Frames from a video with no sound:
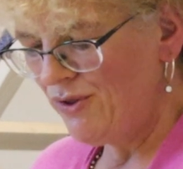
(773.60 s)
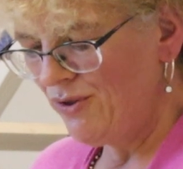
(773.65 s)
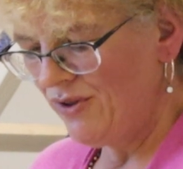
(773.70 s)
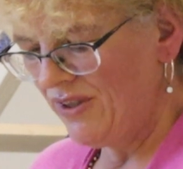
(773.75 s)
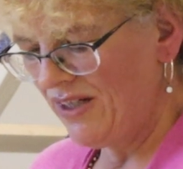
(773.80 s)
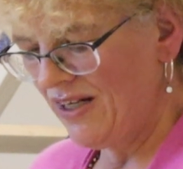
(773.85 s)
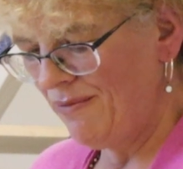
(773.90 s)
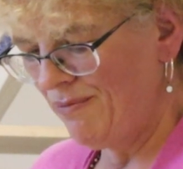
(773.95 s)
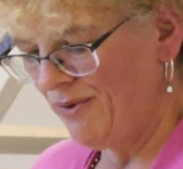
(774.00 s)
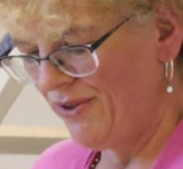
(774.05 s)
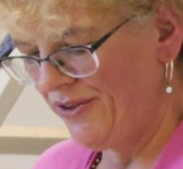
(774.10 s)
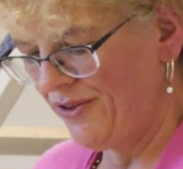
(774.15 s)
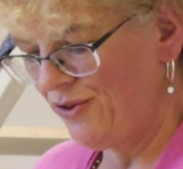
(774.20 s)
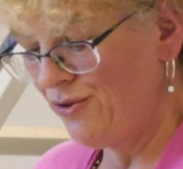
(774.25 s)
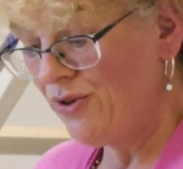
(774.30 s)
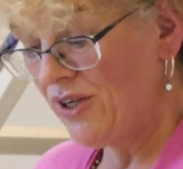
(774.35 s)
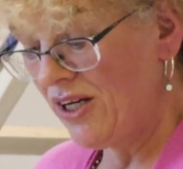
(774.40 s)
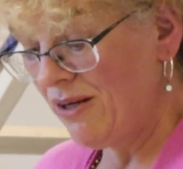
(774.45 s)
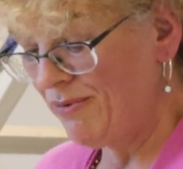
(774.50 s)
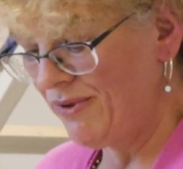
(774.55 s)
to
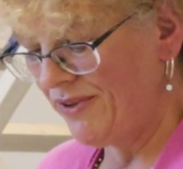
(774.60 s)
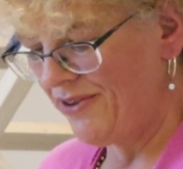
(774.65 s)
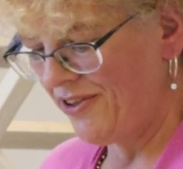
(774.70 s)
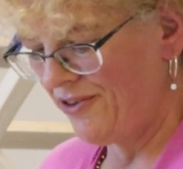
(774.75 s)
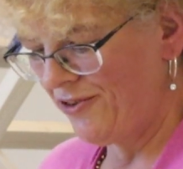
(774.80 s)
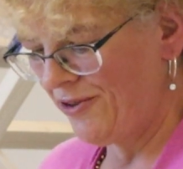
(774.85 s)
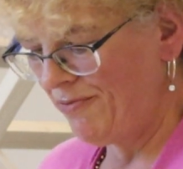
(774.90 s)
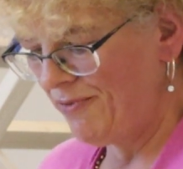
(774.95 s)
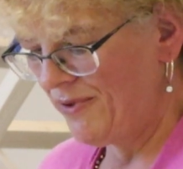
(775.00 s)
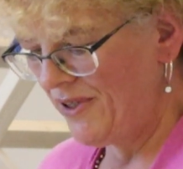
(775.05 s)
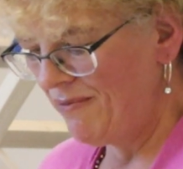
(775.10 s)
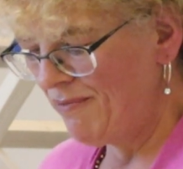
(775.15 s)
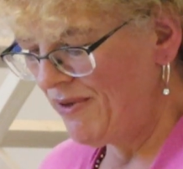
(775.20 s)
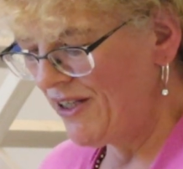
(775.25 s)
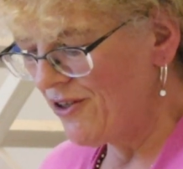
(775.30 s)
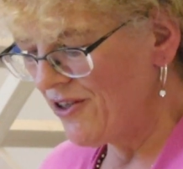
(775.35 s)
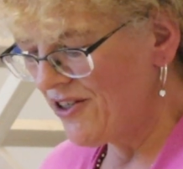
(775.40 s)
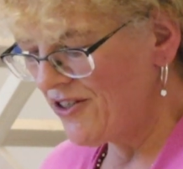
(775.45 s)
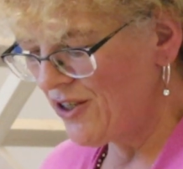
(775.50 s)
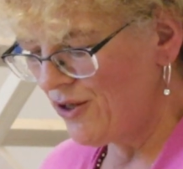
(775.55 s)
couple therapy
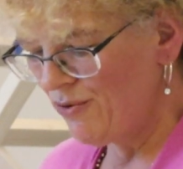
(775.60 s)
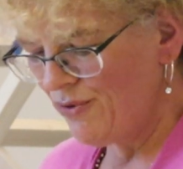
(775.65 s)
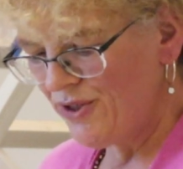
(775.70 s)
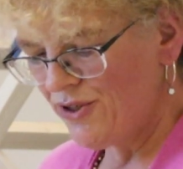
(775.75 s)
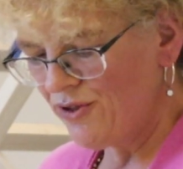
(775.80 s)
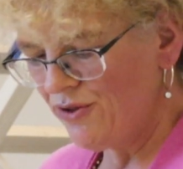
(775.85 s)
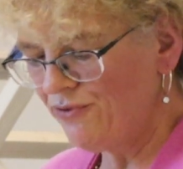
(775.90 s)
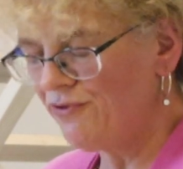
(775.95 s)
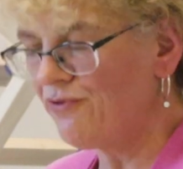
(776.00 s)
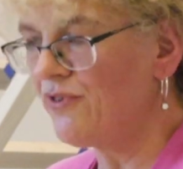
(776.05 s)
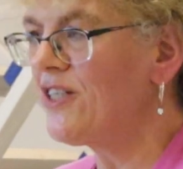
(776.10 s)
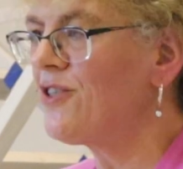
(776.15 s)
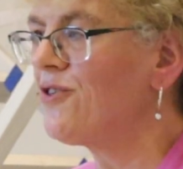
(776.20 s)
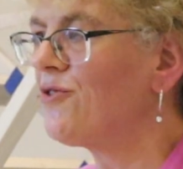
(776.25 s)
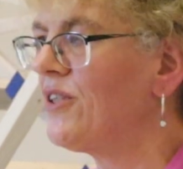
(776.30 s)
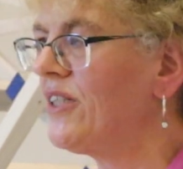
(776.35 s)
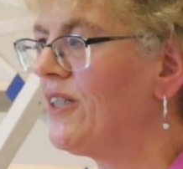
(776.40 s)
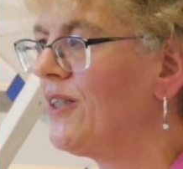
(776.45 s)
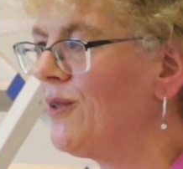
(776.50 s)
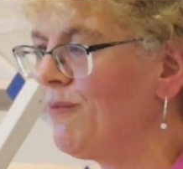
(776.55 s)
because they were so
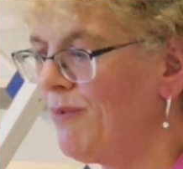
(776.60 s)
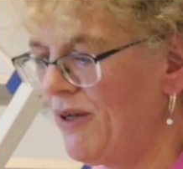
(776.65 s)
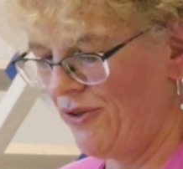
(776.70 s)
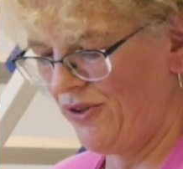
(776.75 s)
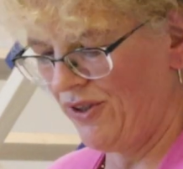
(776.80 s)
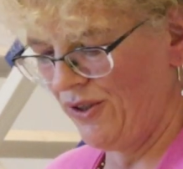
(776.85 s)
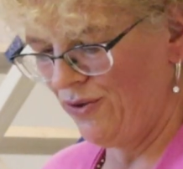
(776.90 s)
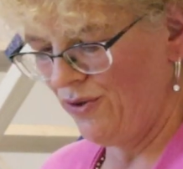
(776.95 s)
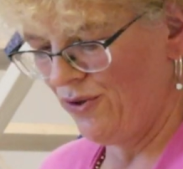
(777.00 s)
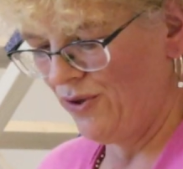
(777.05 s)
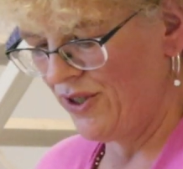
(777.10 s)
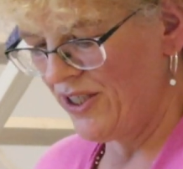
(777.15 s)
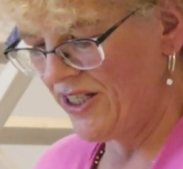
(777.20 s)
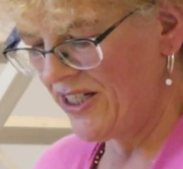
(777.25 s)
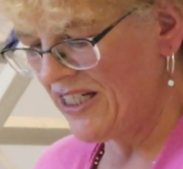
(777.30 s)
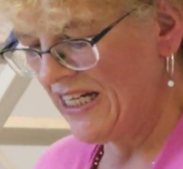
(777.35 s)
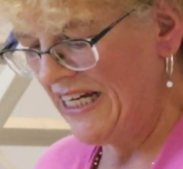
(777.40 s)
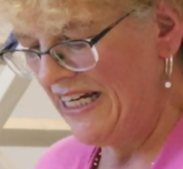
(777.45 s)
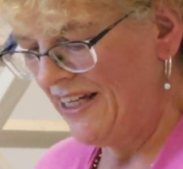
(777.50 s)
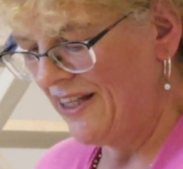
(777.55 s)
frustrated about the
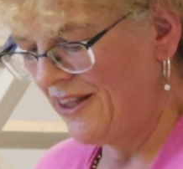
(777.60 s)
course